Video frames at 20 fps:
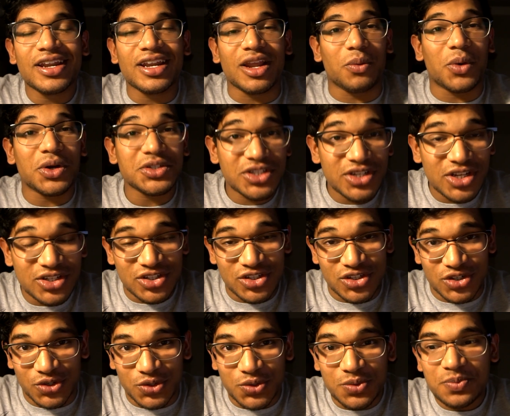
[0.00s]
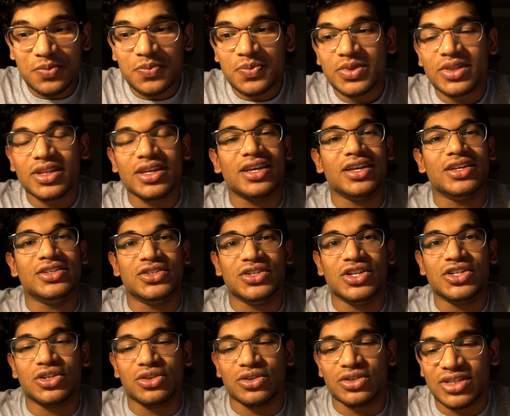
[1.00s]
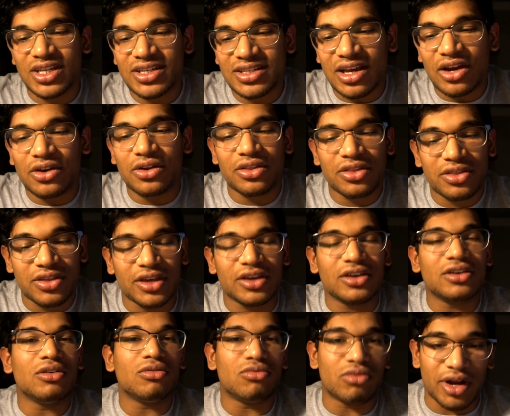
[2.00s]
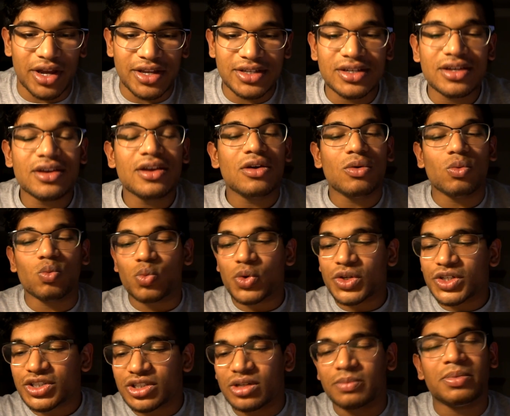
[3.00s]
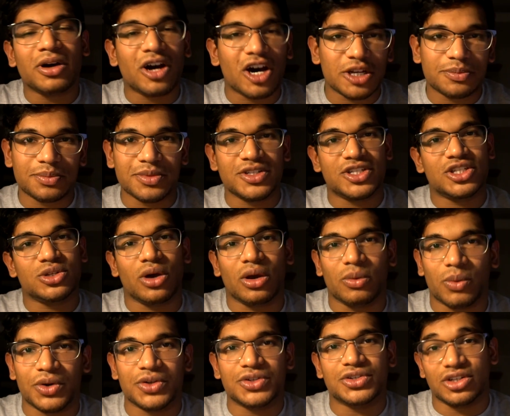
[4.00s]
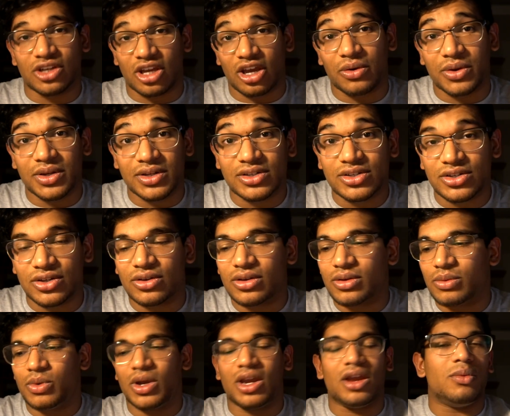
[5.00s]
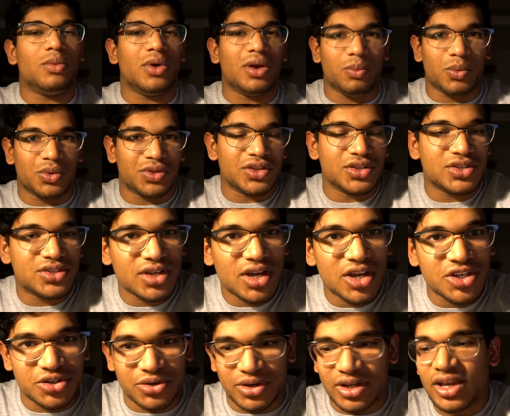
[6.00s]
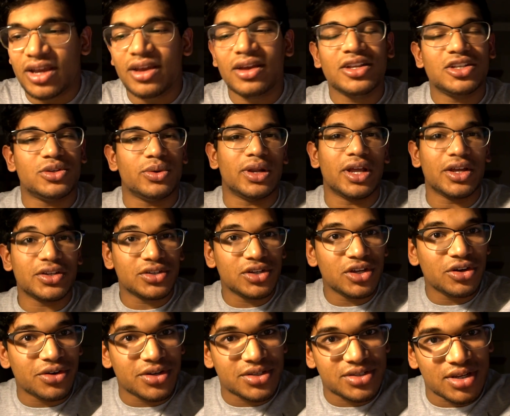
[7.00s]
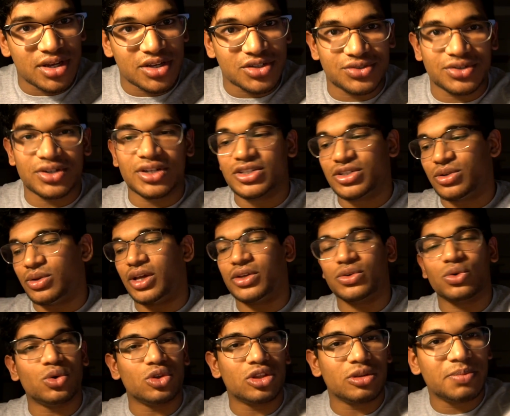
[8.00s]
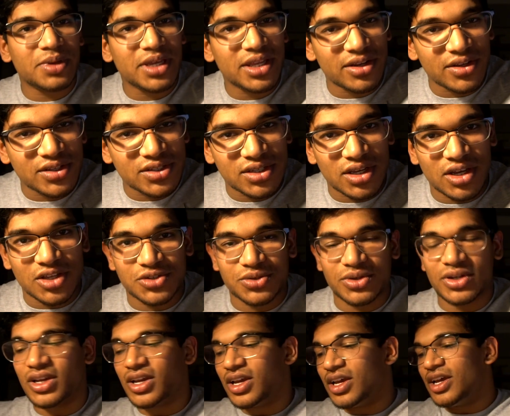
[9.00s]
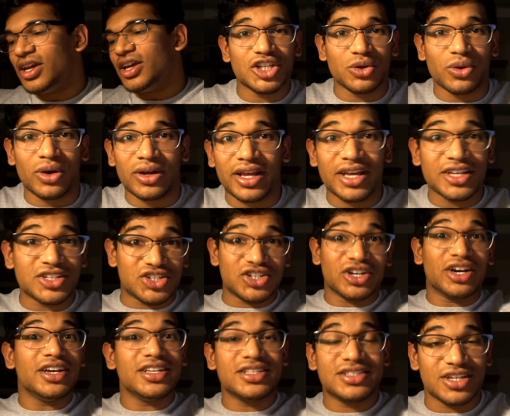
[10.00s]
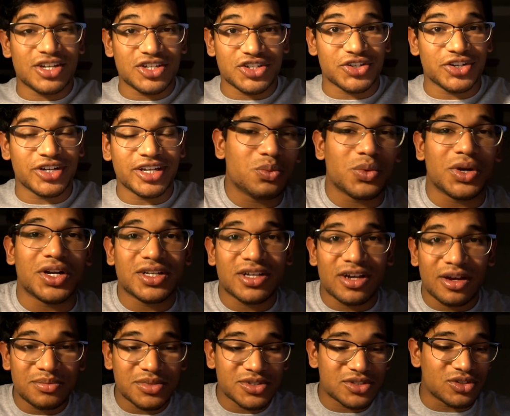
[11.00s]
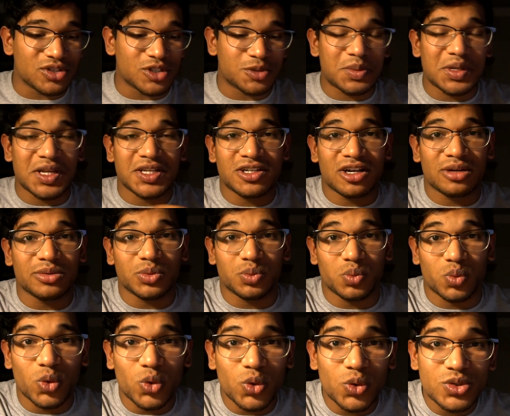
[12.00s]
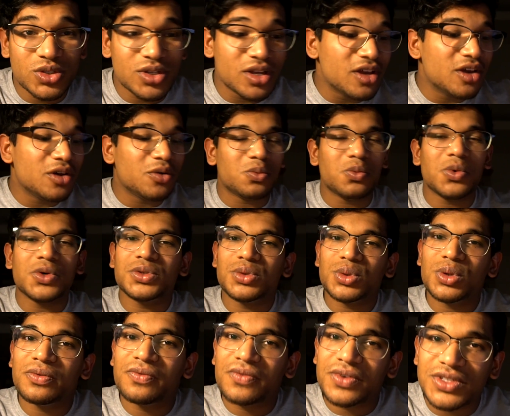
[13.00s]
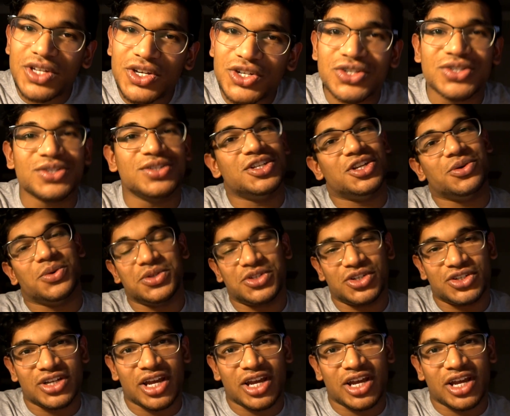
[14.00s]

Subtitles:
Now, what you need to do is you need to sit down and think, right, which departments do I want to go into? Within surgery, do I like neurosurgery? Do I like orthopedic surgery? Do I like GI surgery? When it comes to spending time in wards, what sort of physician do you want to